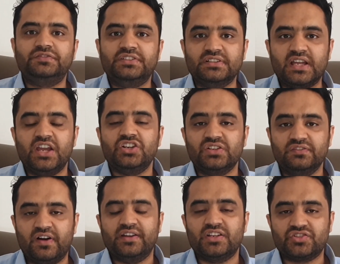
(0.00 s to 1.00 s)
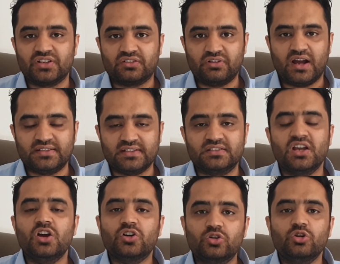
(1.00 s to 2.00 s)
After the Asian financial
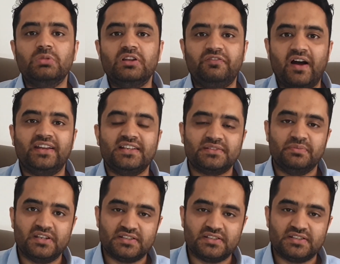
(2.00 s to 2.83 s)
crisis, global finance